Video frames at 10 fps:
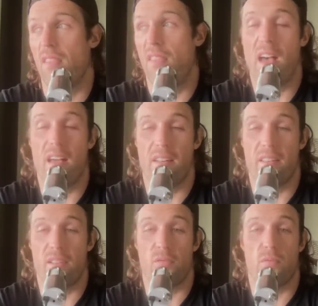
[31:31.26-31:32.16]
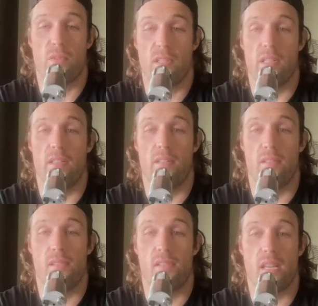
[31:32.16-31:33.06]
that i think is really
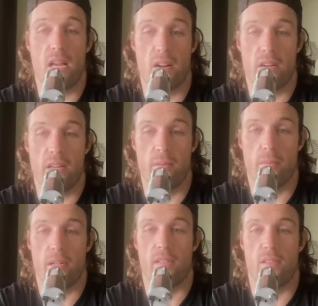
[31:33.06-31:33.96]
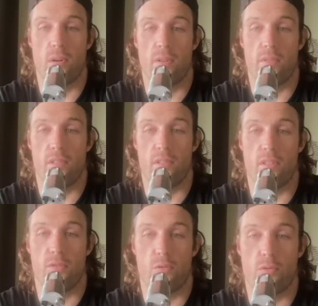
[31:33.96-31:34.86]
scary because whoever is in
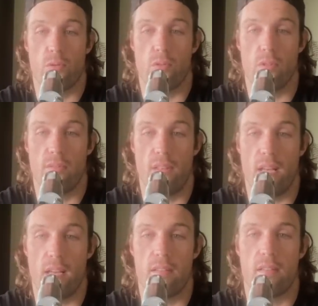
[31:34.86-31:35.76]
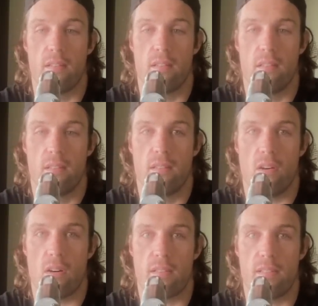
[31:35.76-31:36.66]
control of that
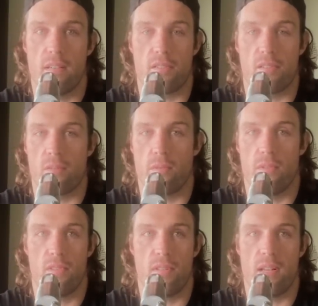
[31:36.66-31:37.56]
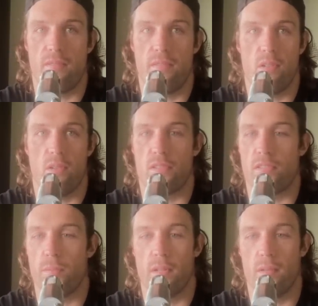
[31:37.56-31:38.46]
architecture would just have the
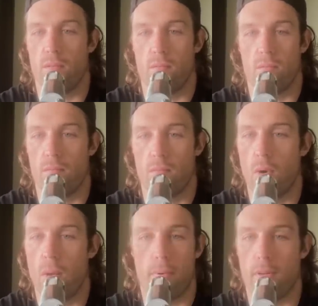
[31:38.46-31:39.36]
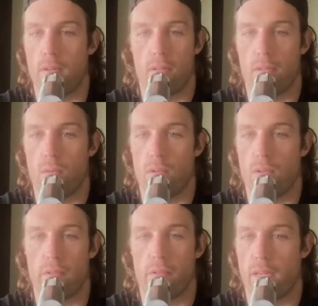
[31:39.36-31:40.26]
ultimate weapon in the
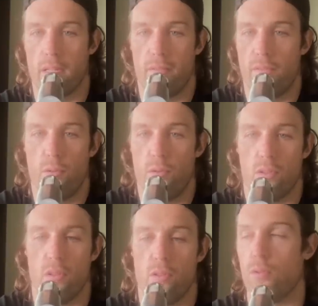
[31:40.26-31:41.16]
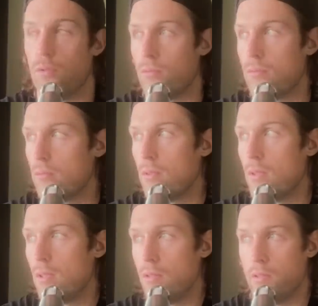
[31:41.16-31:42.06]
world right if you alone
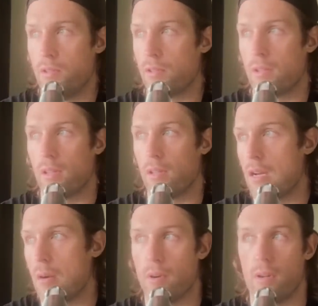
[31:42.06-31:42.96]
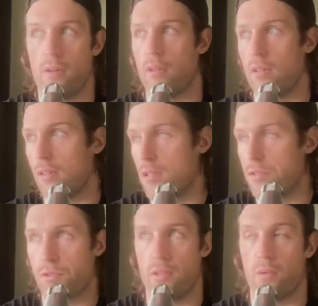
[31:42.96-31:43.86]
or your exactly. conglomerate or
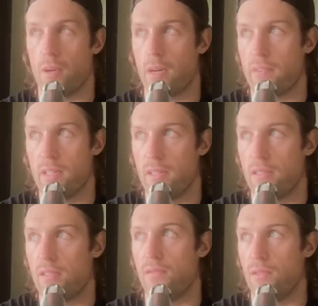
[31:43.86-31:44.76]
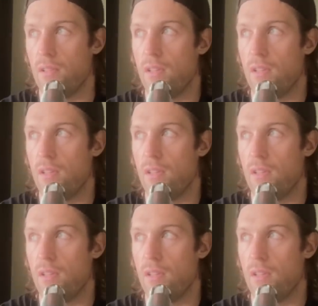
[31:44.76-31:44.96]
country or whatever it is if you,